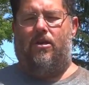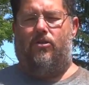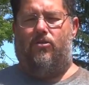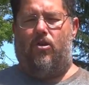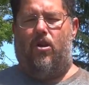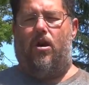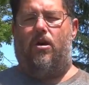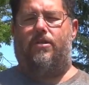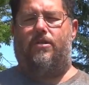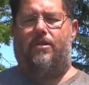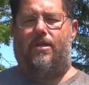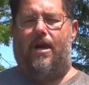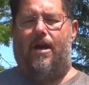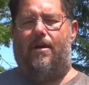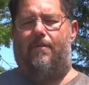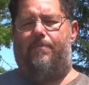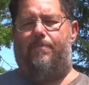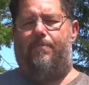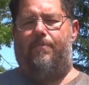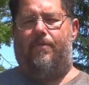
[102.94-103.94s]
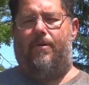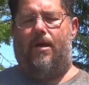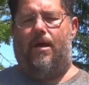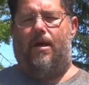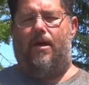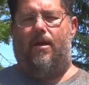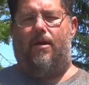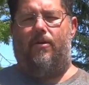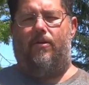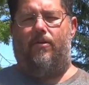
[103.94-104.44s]
draw stop
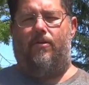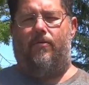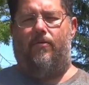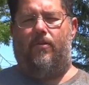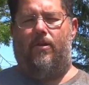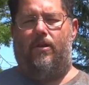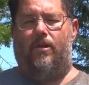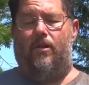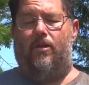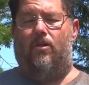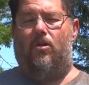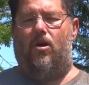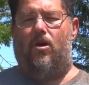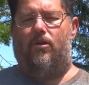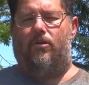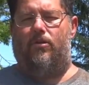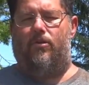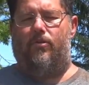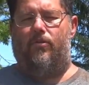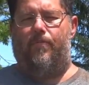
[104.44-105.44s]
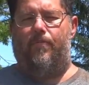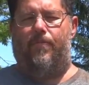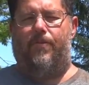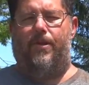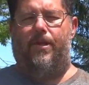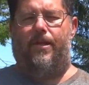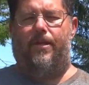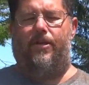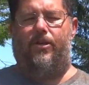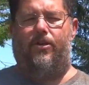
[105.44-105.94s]
a little longer
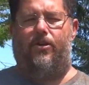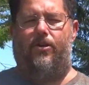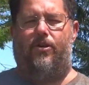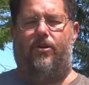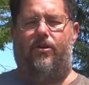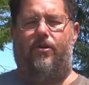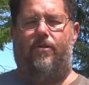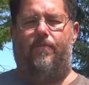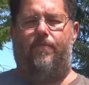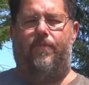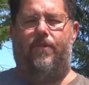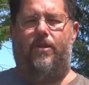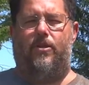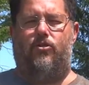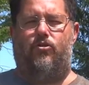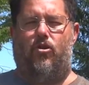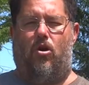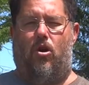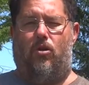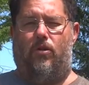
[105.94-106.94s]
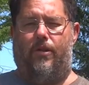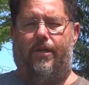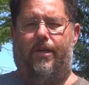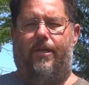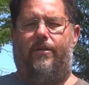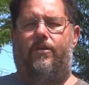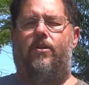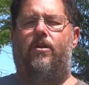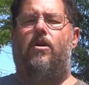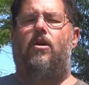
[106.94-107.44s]
than your draw
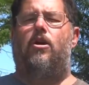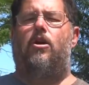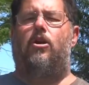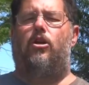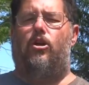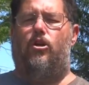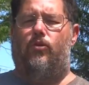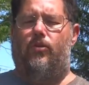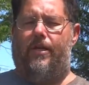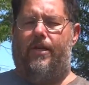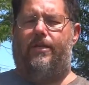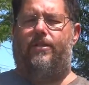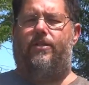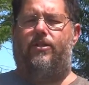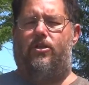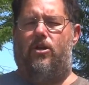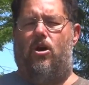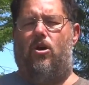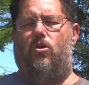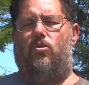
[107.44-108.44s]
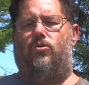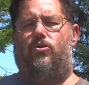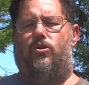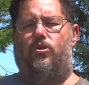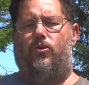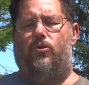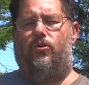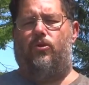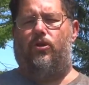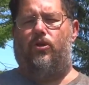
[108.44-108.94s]
length. You need to go
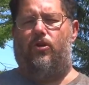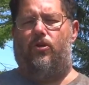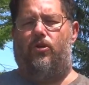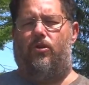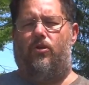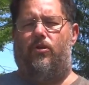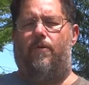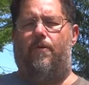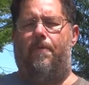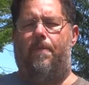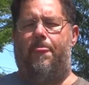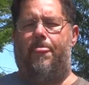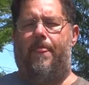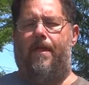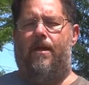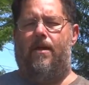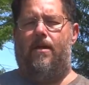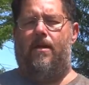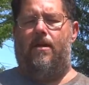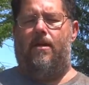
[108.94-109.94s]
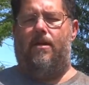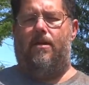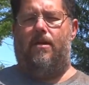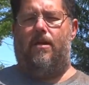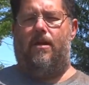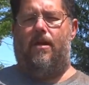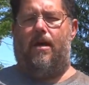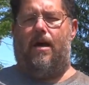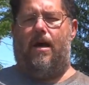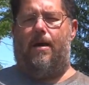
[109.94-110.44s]
to your
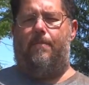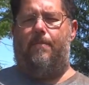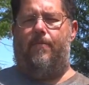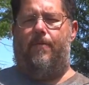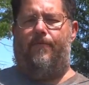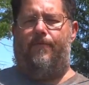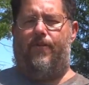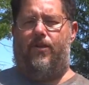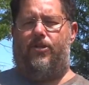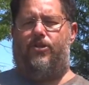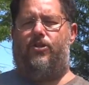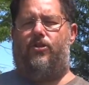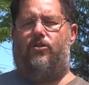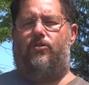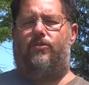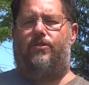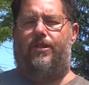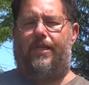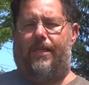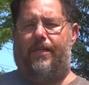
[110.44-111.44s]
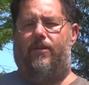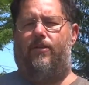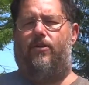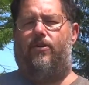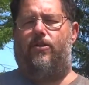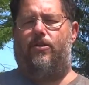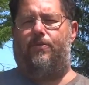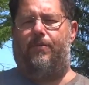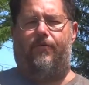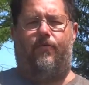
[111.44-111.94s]
official
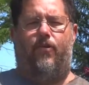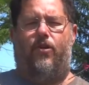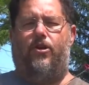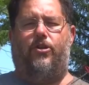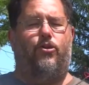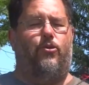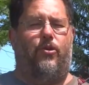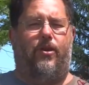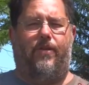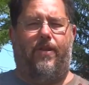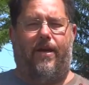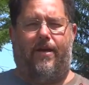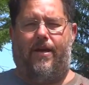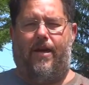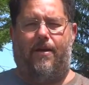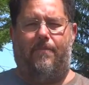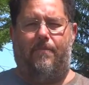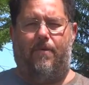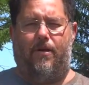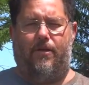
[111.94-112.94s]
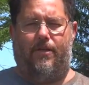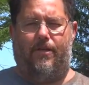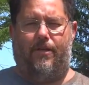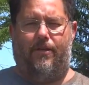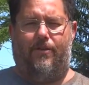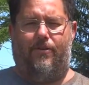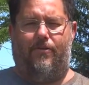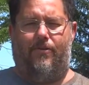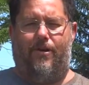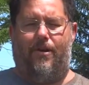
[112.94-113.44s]
dealer before you do any of that kind of
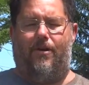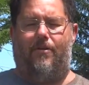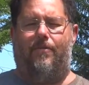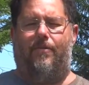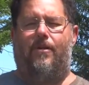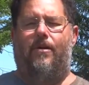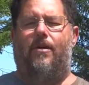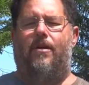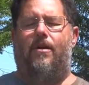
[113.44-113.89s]
monkeying around.